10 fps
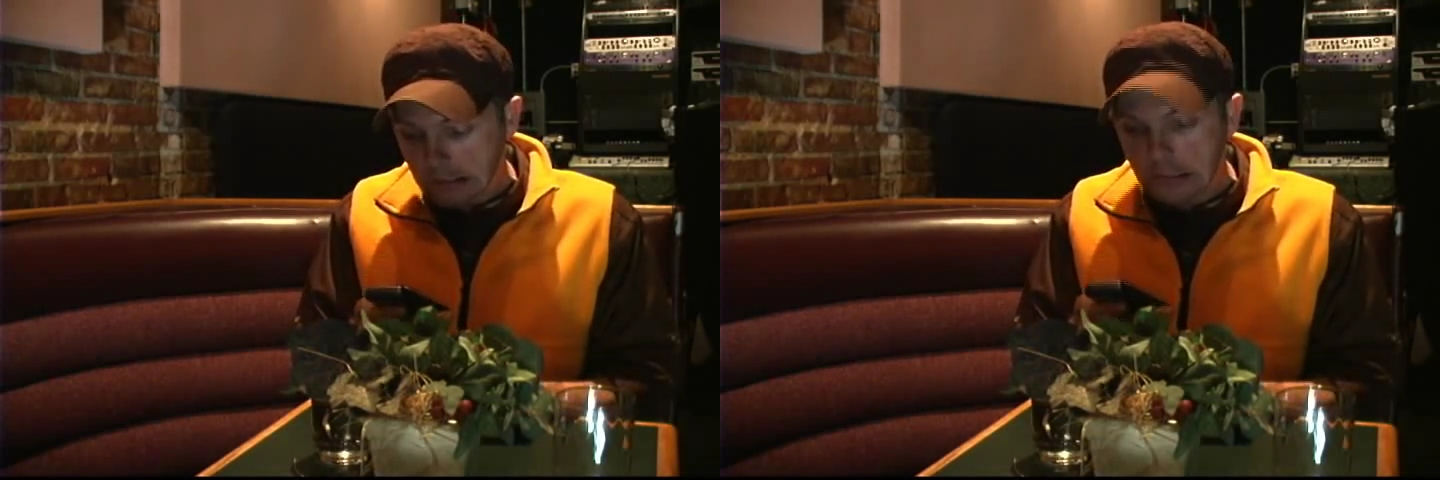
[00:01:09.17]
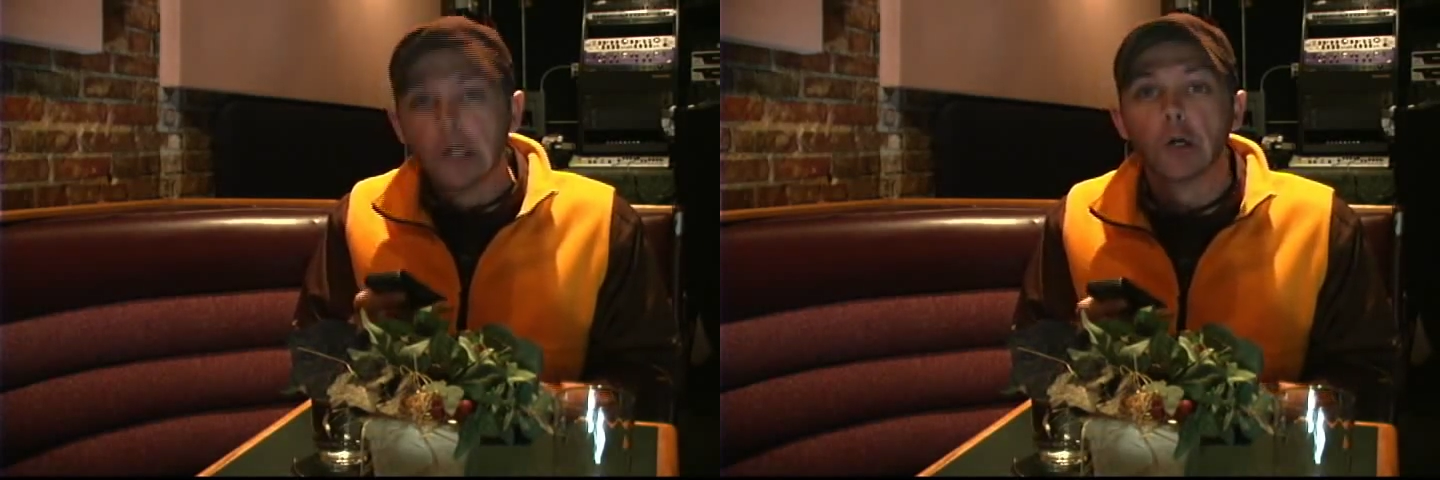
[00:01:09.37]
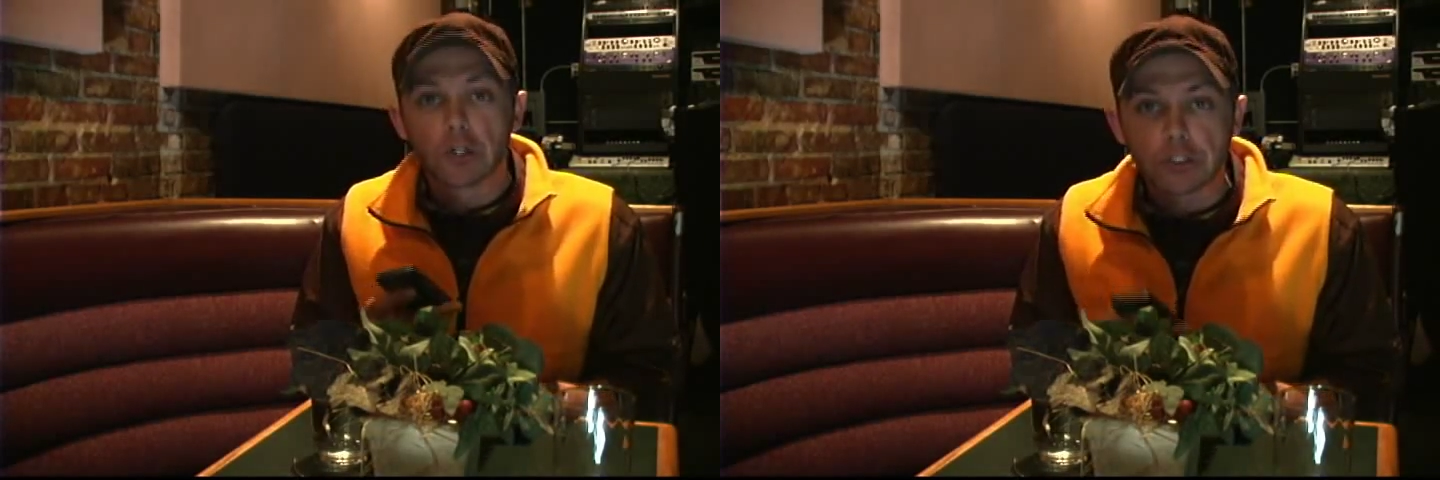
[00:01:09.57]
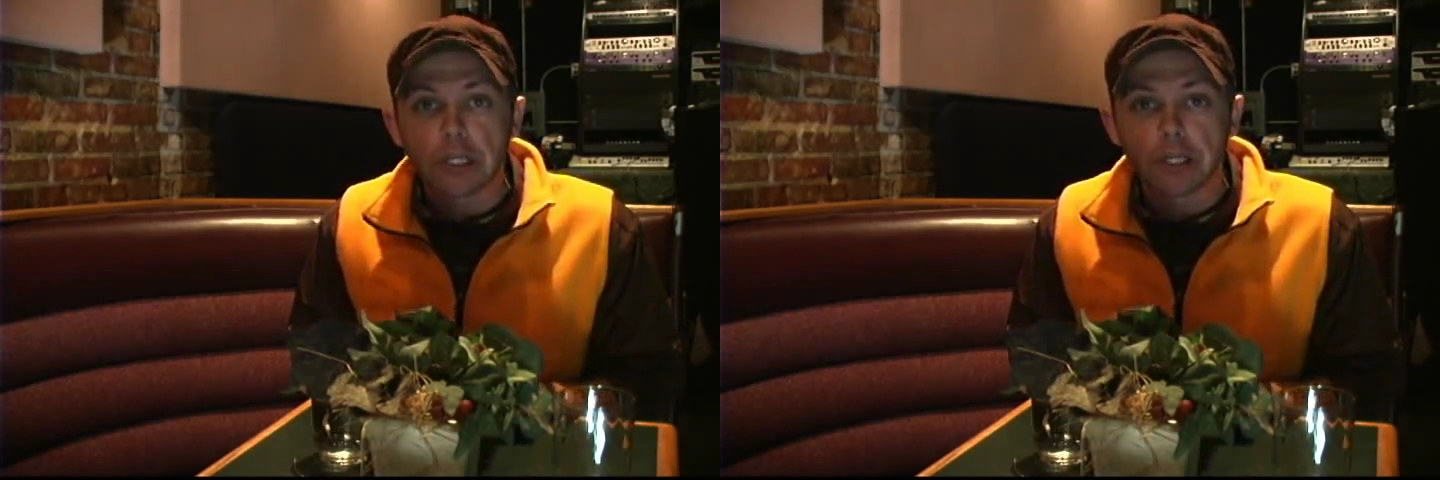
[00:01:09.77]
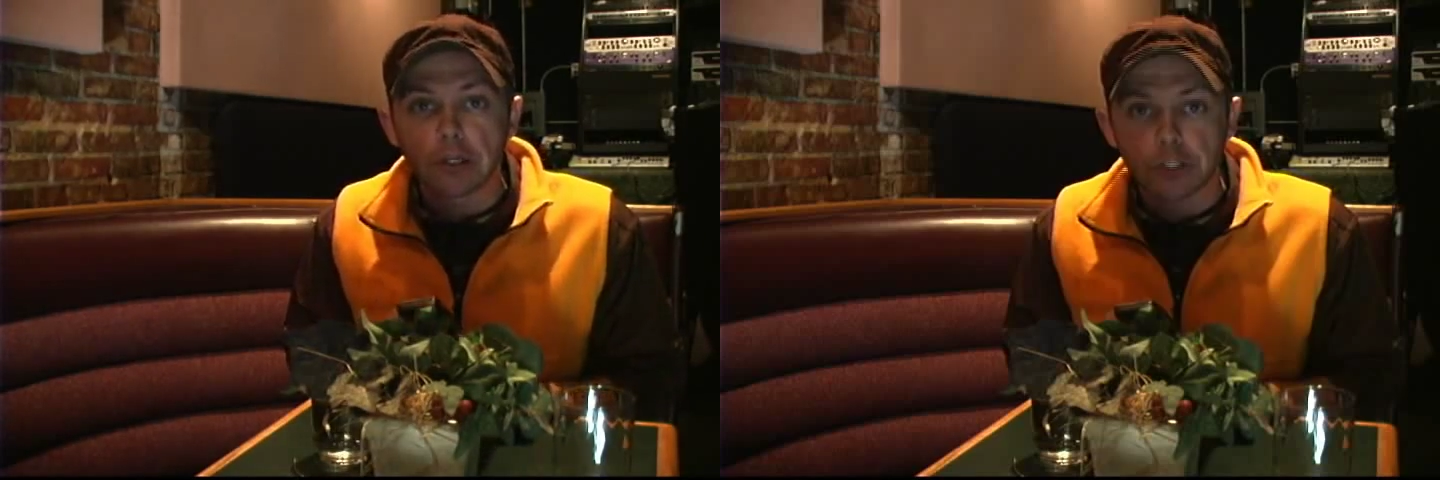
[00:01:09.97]
who you're
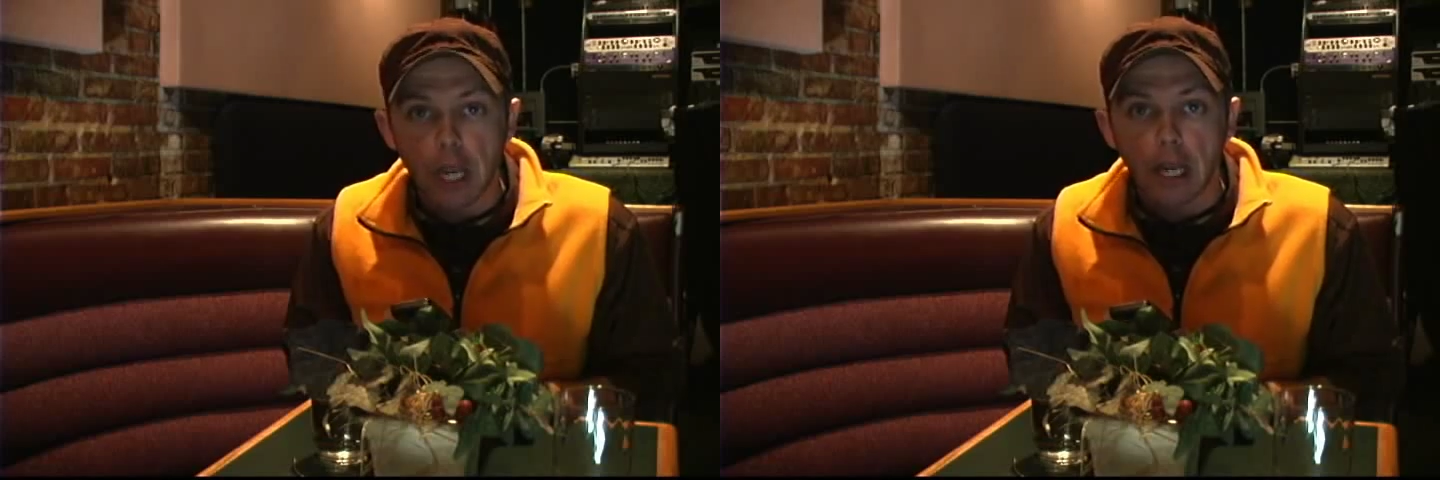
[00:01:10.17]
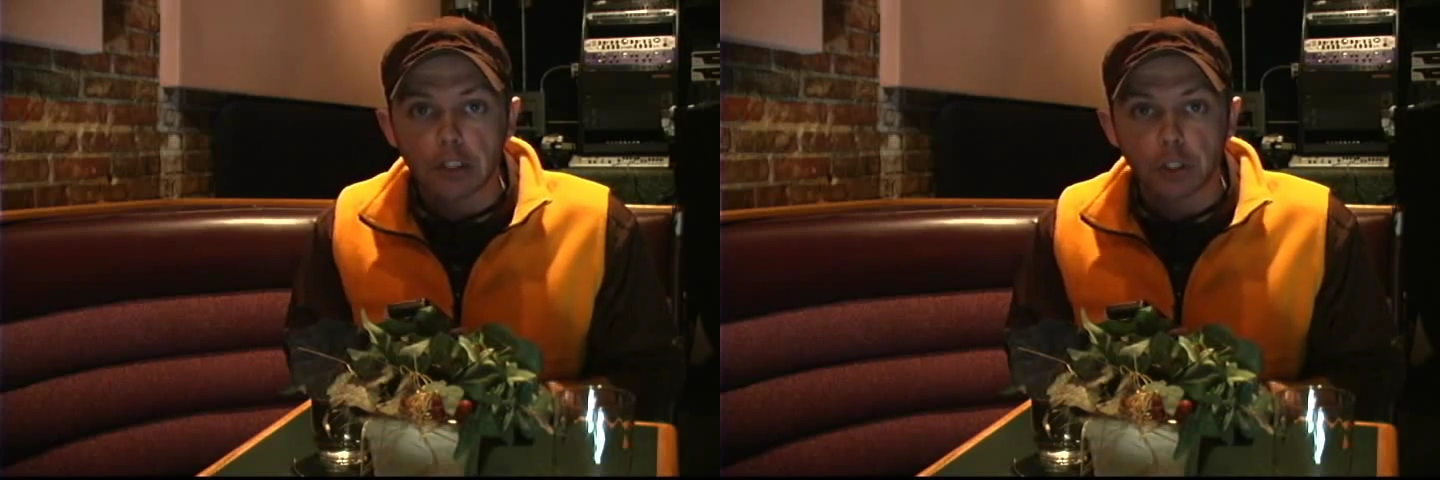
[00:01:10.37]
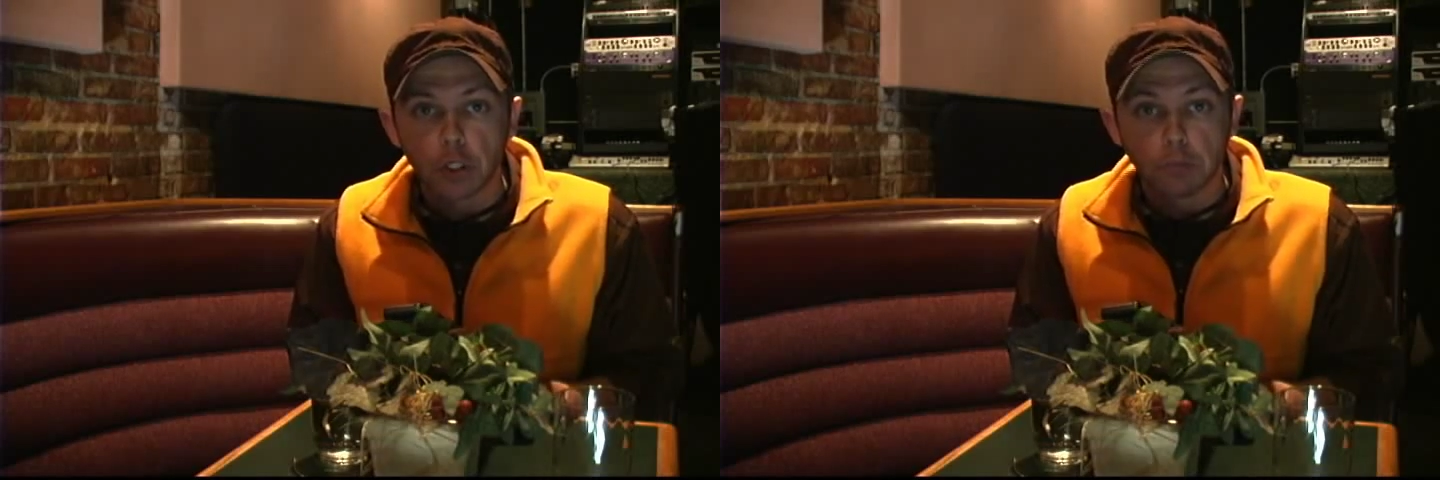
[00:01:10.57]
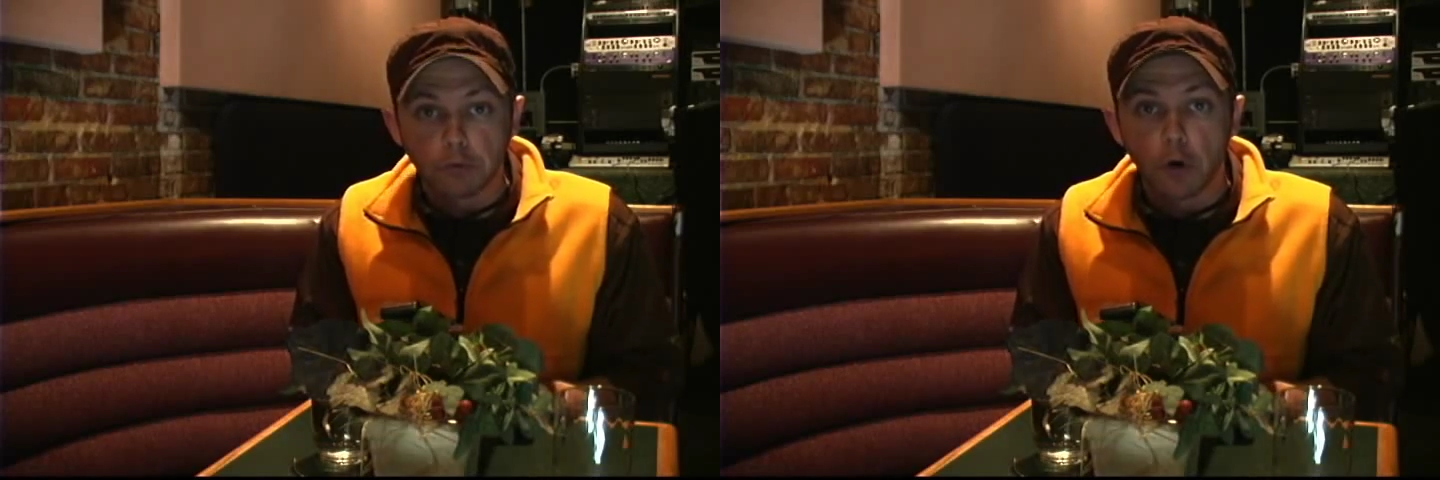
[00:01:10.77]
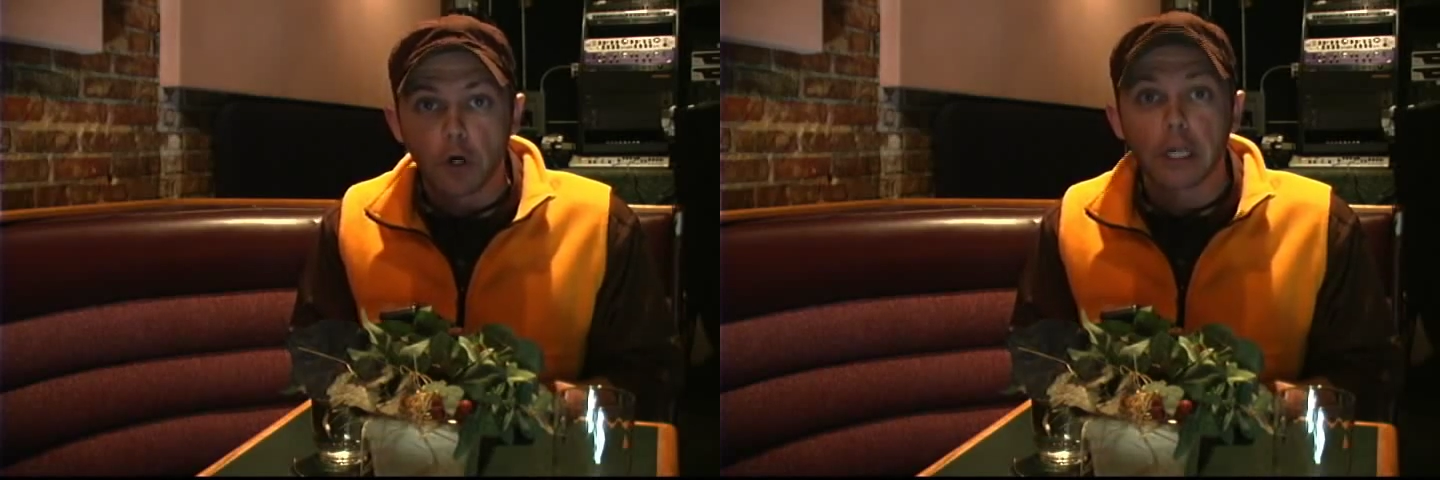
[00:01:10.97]
sending your text to
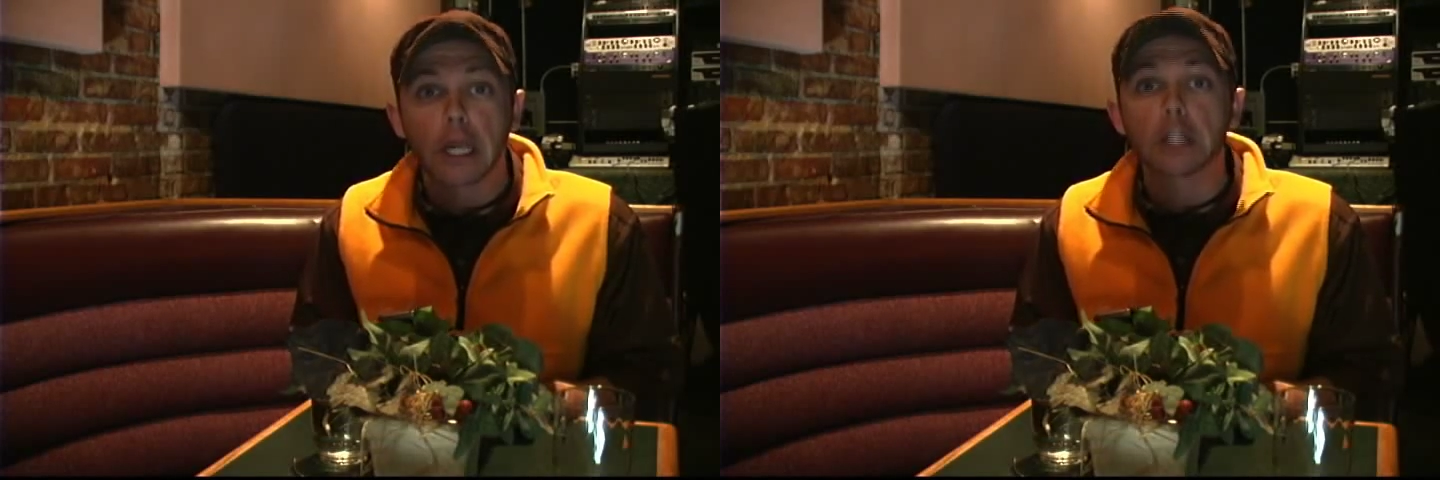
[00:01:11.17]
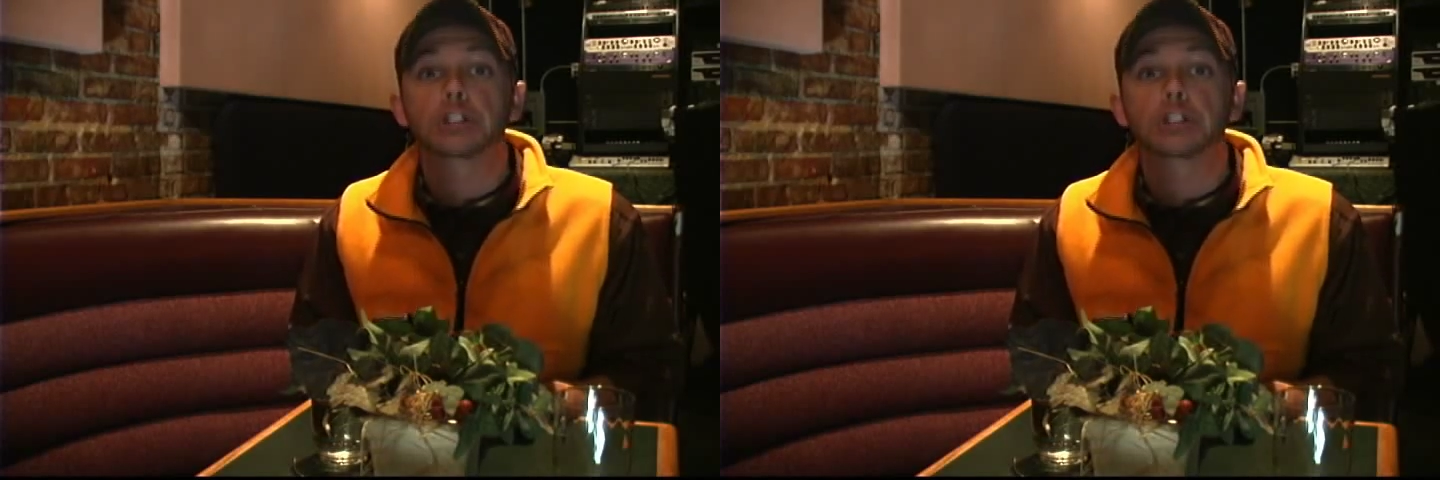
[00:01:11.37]
before you hit